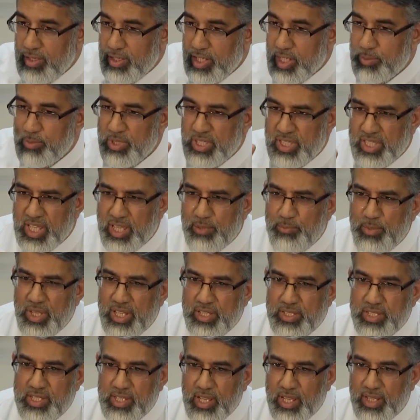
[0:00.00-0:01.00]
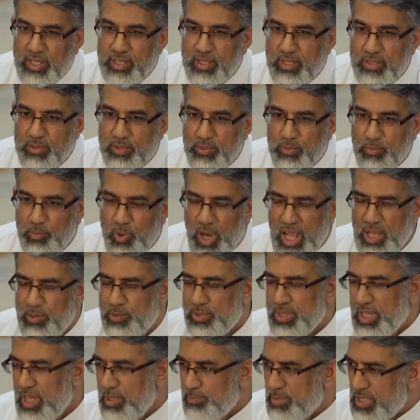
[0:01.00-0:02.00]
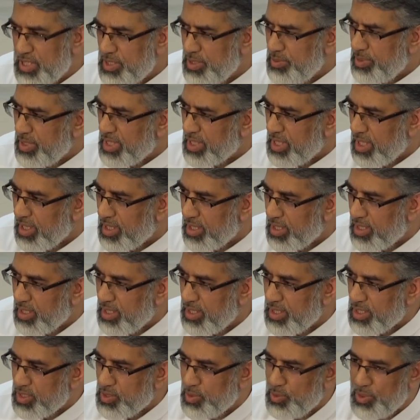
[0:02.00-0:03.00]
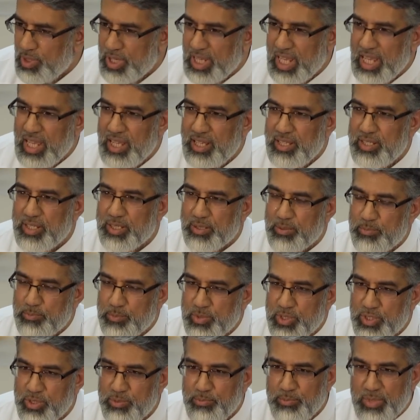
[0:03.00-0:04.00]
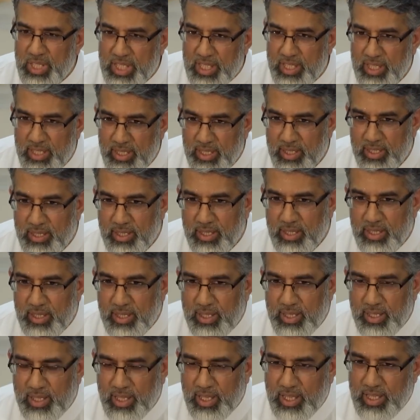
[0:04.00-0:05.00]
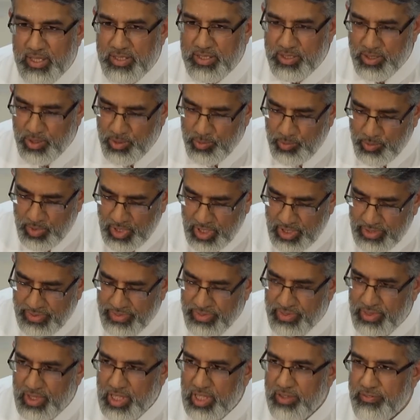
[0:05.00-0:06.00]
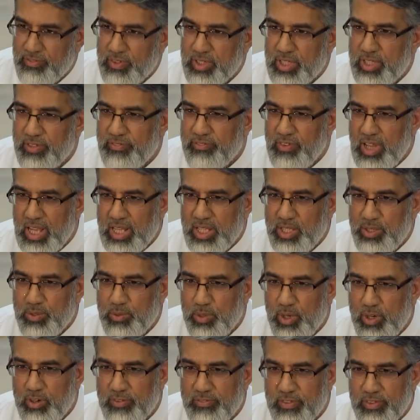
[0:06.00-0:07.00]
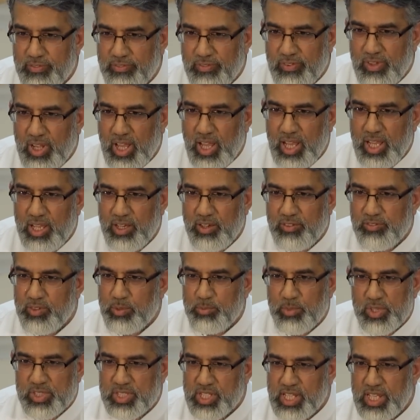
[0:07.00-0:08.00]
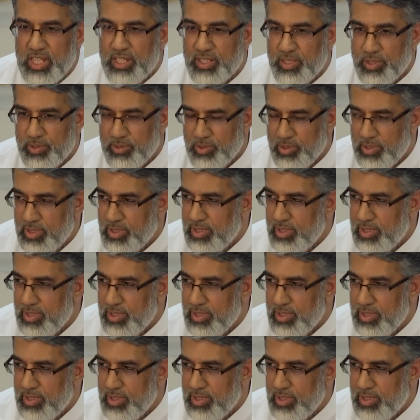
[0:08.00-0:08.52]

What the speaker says: Ibn Taymiyyah said, why would I be doing that? Your kingdom, to me, is not worth even the value of a fly of a mosquito.